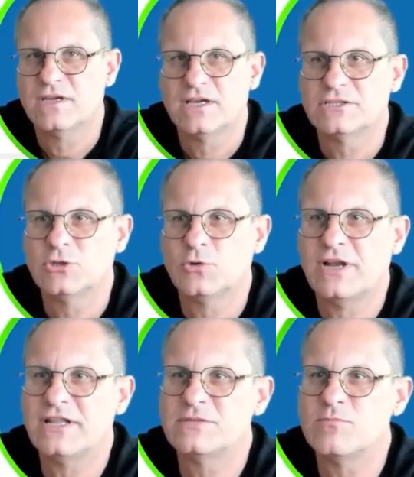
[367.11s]
so that
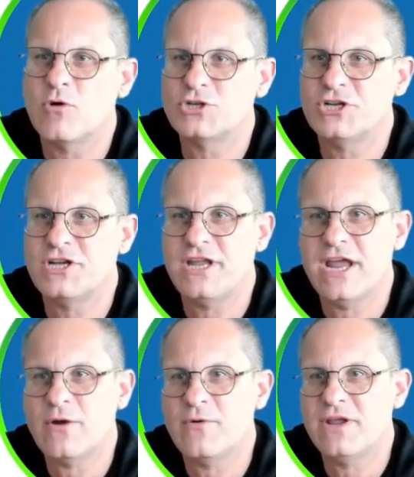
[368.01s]
it's more
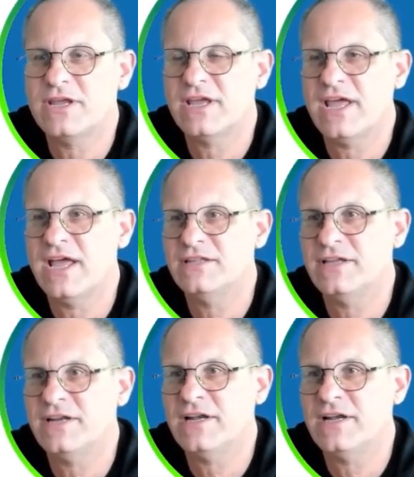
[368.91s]
generic and in